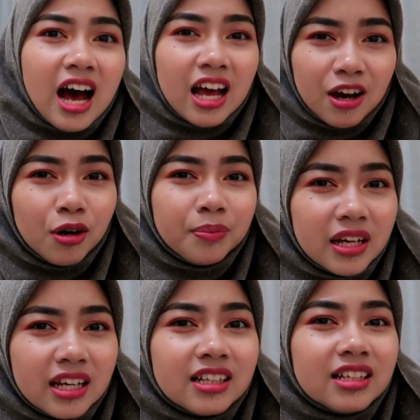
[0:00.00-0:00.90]
I hope
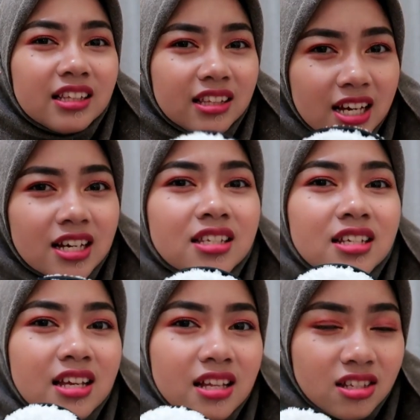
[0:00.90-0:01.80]
it does
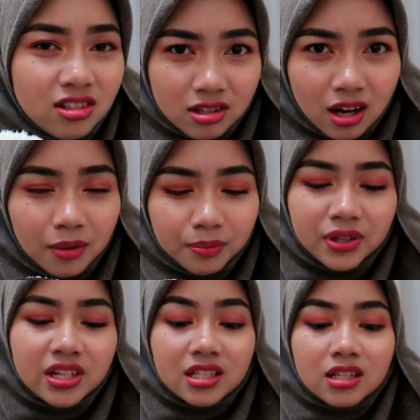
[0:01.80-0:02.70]
its job
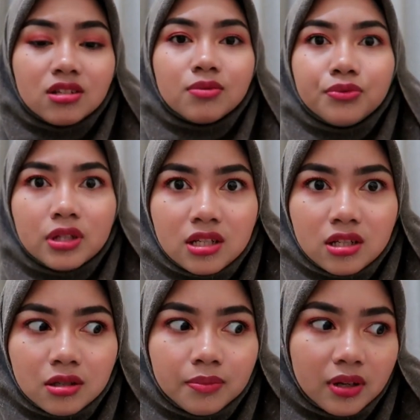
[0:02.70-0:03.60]
because it's really
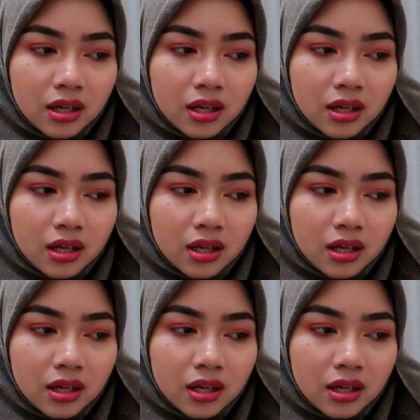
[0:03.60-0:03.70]
cheap.